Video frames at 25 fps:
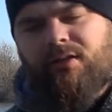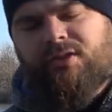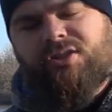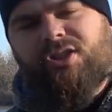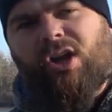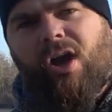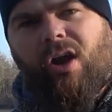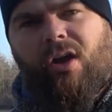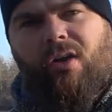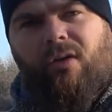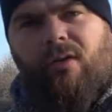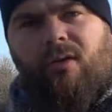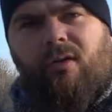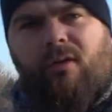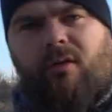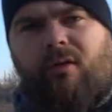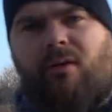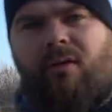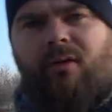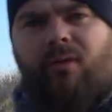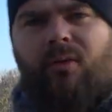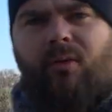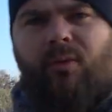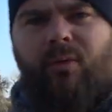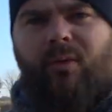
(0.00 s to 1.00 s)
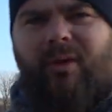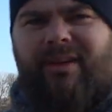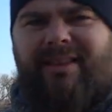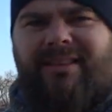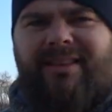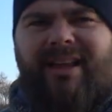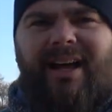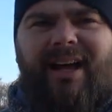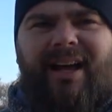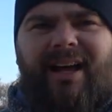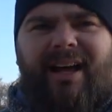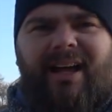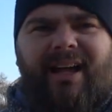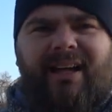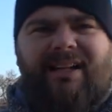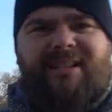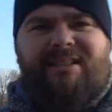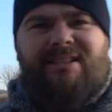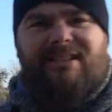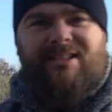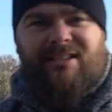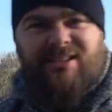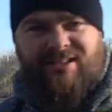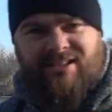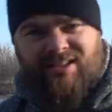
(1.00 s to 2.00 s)
So, what the hell
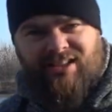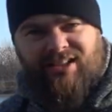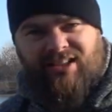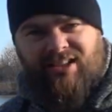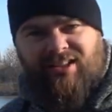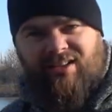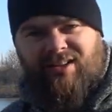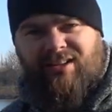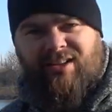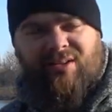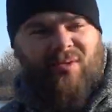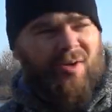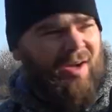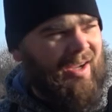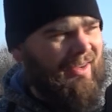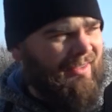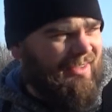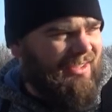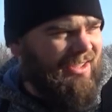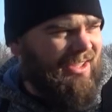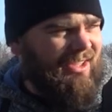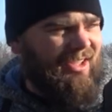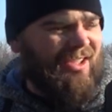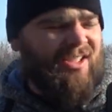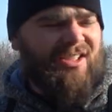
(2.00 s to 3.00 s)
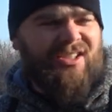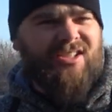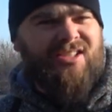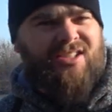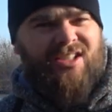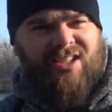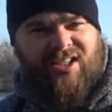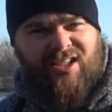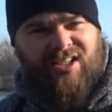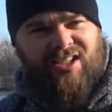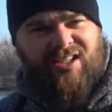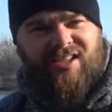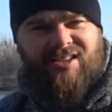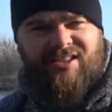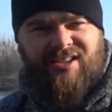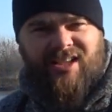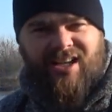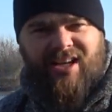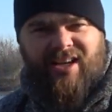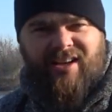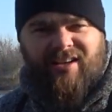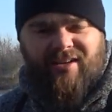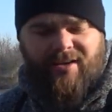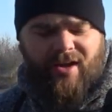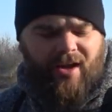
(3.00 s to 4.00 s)
is this thing? Why has he got a stick in his
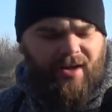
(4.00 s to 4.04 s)
hand?